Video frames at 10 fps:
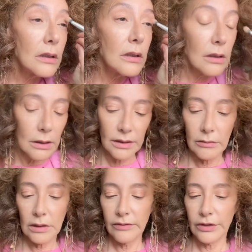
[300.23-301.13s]
I I don't
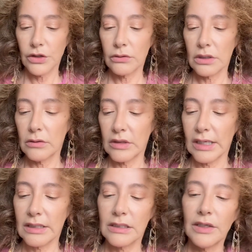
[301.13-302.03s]
know if I should do
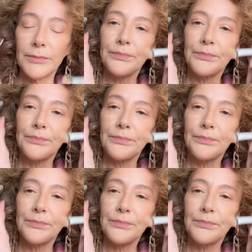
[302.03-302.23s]
that. So